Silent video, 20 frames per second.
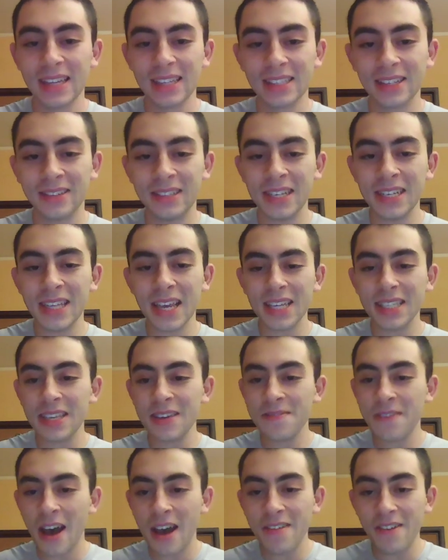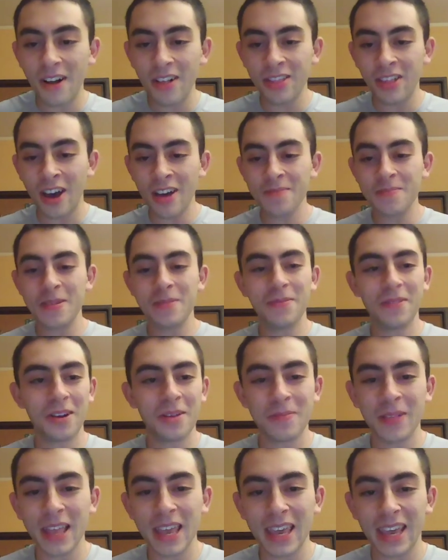So d takes e5, a lot of people
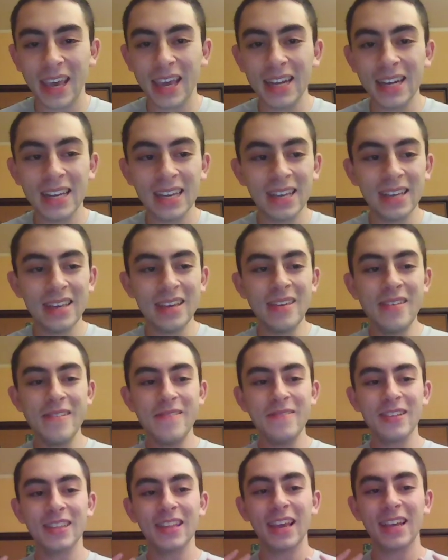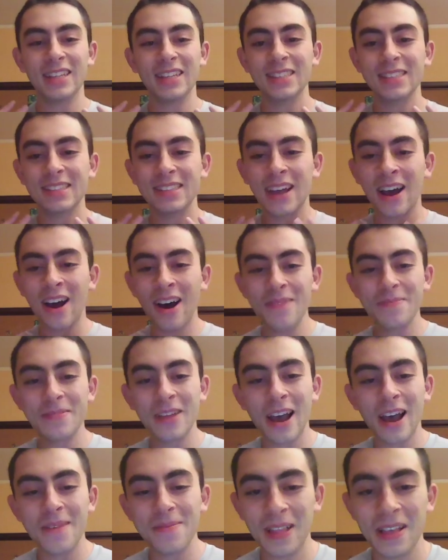are playing it, even like
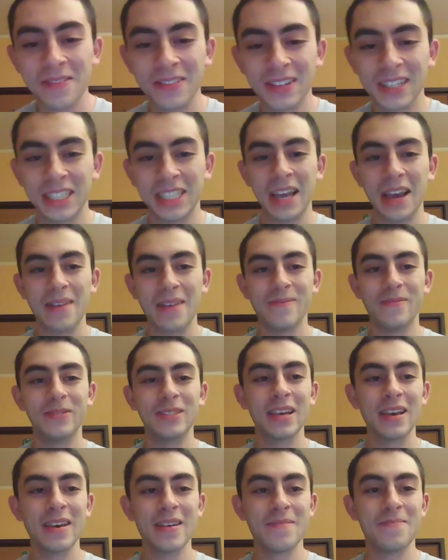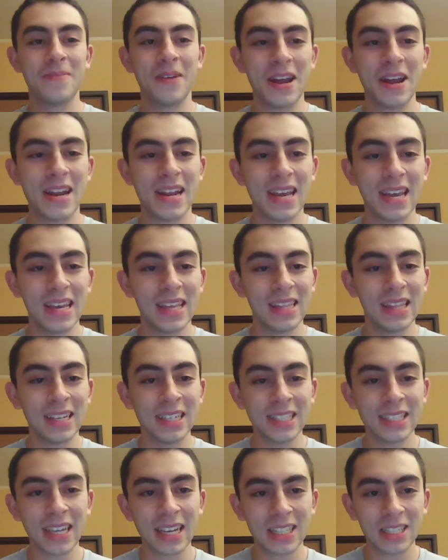top level GMs, but they
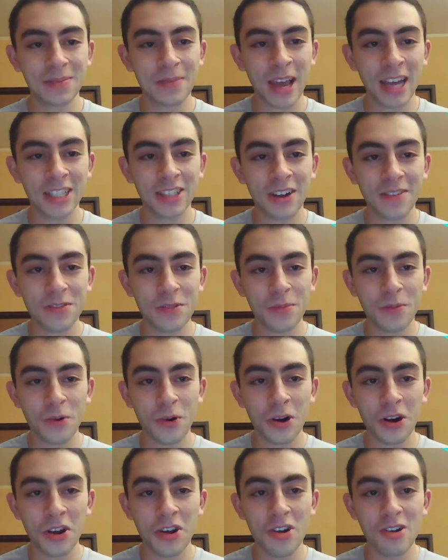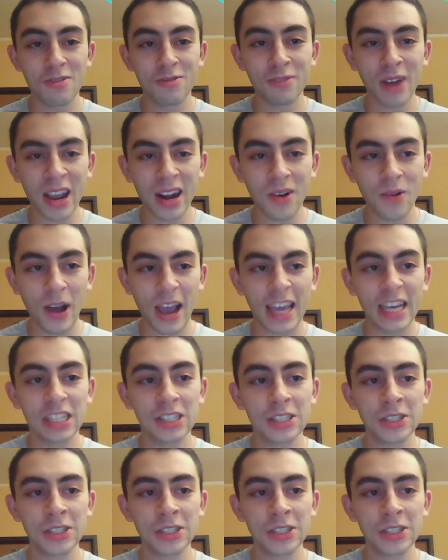just get smashed off the board right away.